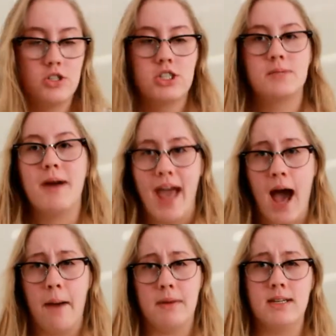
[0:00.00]
just my
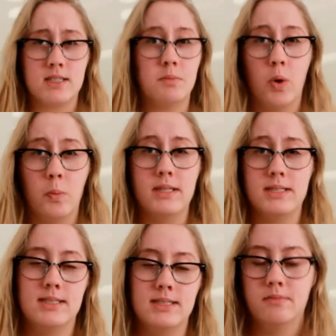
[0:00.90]
happiest
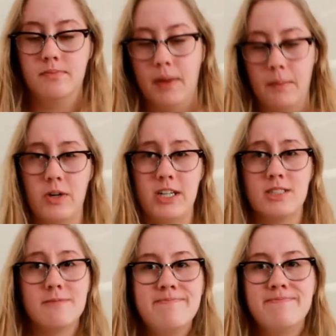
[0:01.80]
moments and
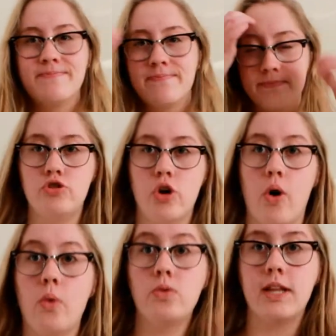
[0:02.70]
memories.
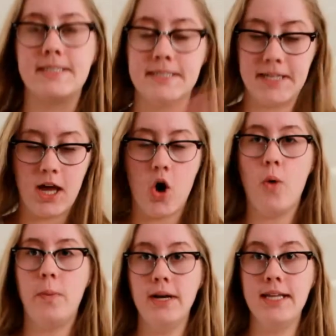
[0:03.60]
So let's get
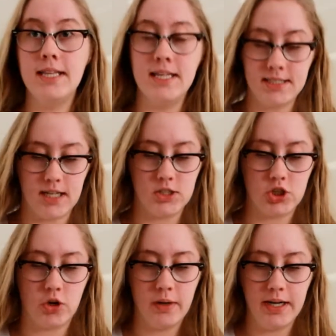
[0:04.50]
opening this and
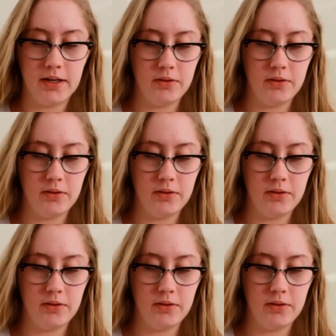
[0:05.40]
starting.